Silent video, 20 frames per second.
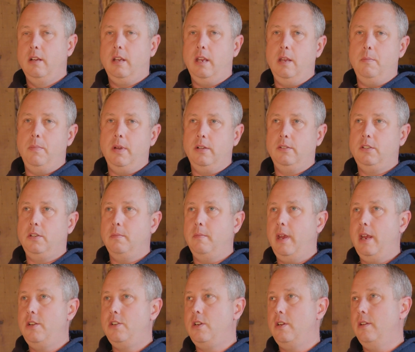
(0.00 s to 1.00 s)
Keeping
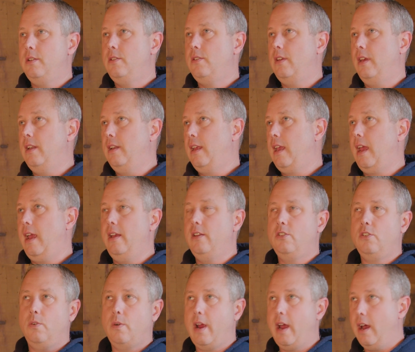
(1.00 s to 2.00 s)
some H's and
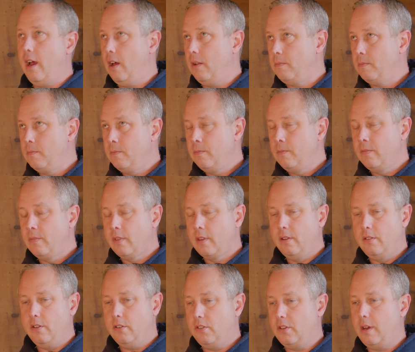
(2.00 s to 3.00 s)
K's around
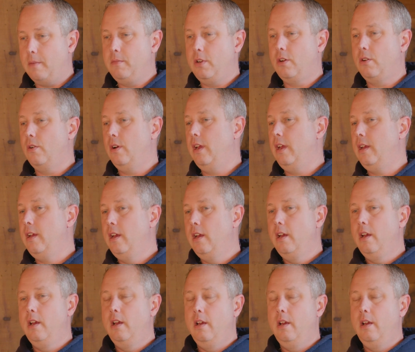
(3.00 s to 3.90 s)
to some degree